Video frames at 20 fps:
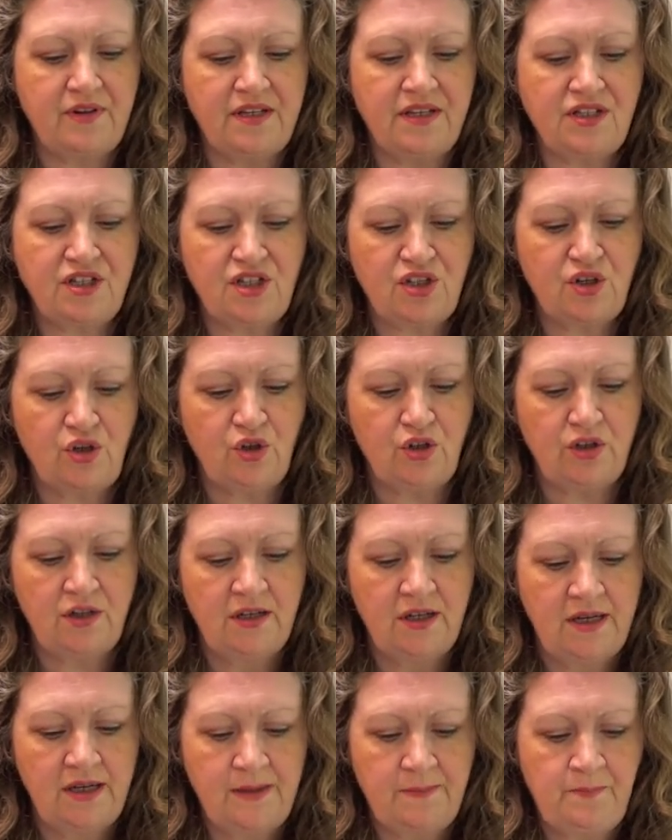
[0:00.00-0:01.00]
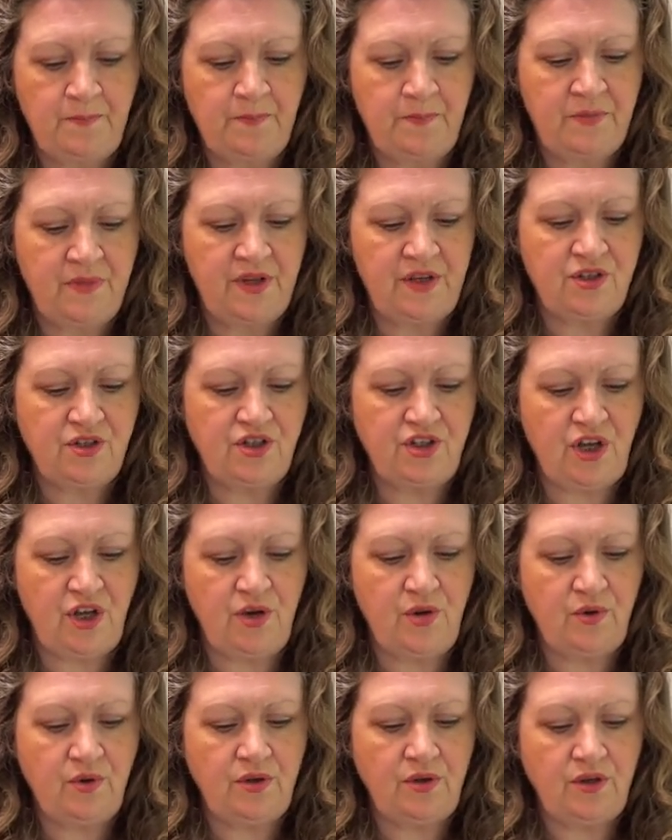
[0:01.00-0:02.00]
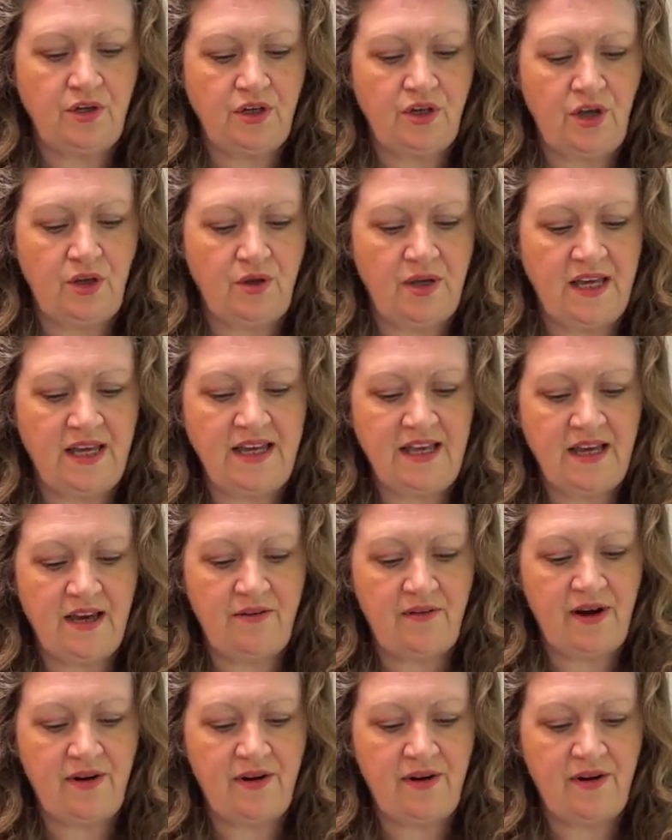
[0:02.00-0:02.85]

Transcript: skull. So, you know, here